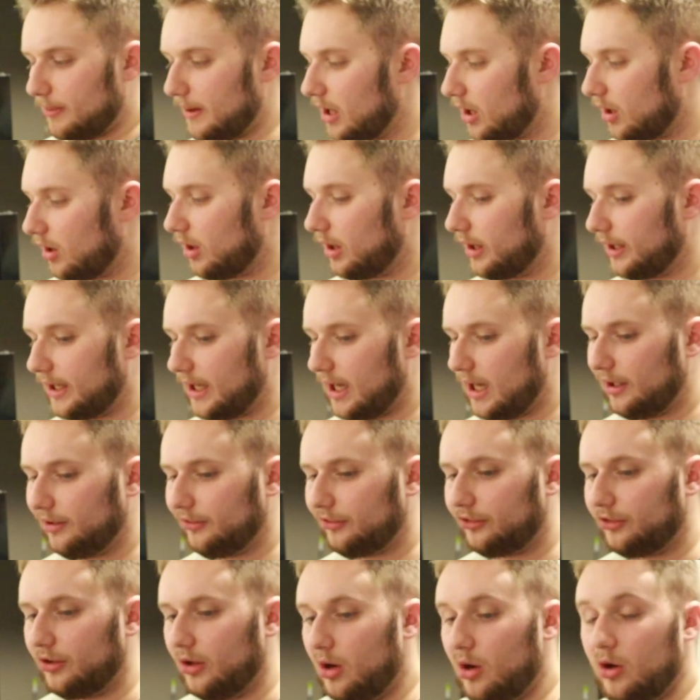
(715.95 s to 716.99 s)
about all I got,
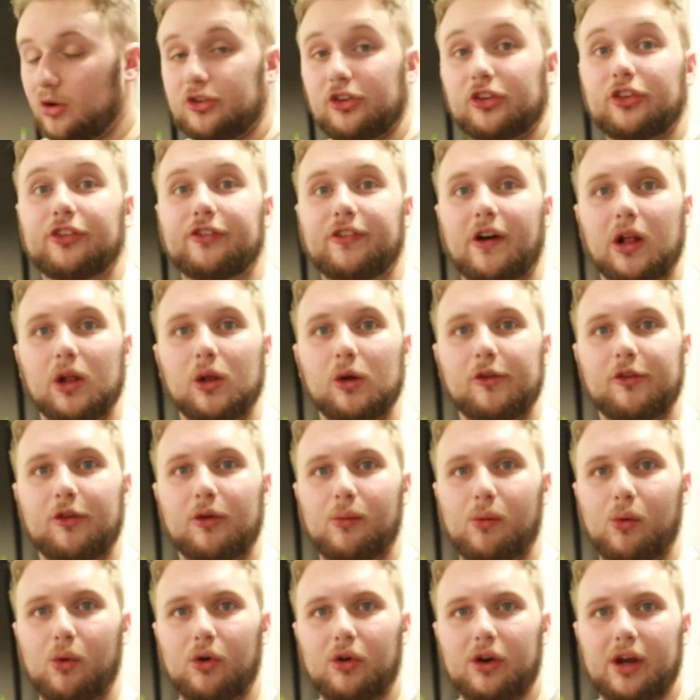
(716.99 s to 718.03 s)
so just follow for
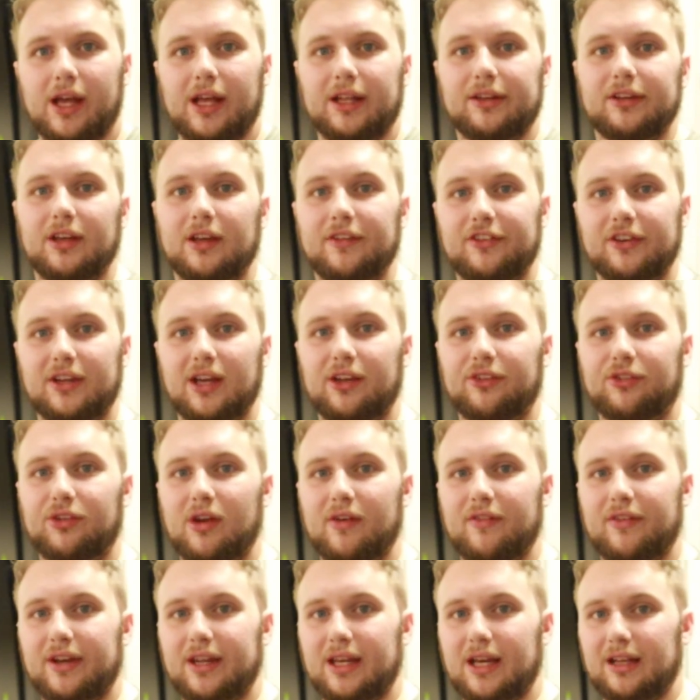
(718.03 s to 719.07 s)
more, and if you guys
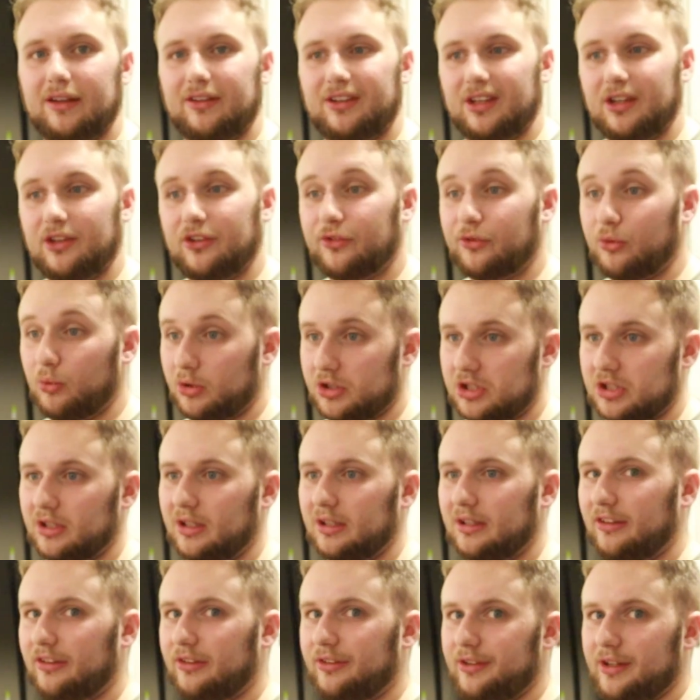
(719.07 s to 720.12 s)
have any ideas for what you'd
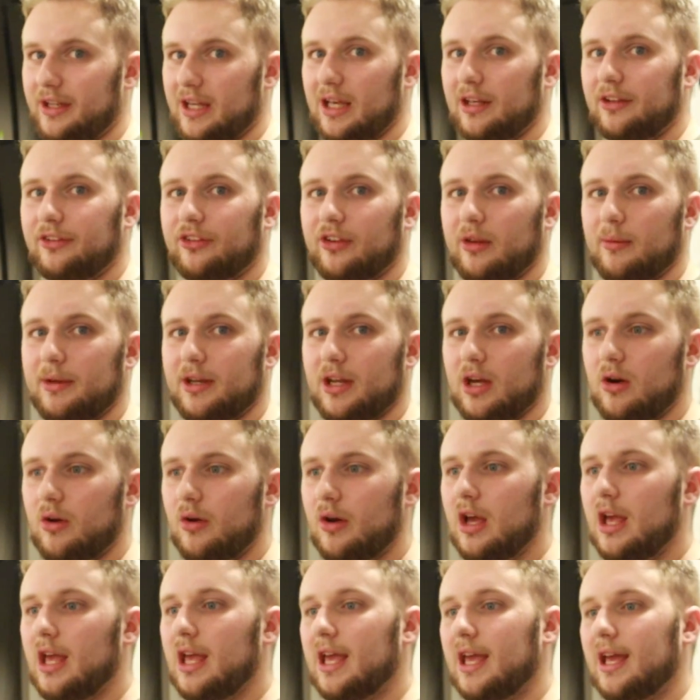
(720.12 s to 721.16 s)
like to see next, let me know.
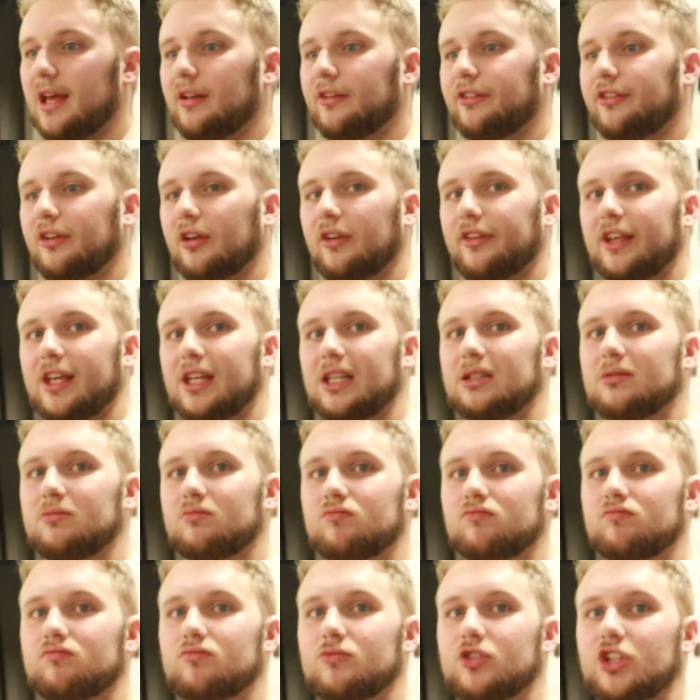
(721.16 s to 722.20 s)
Until then,
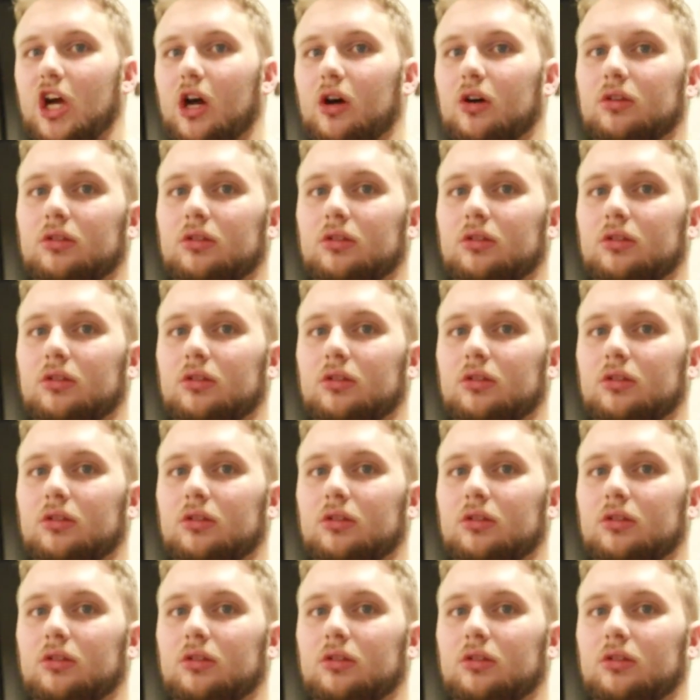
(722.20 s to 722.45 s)
ciao.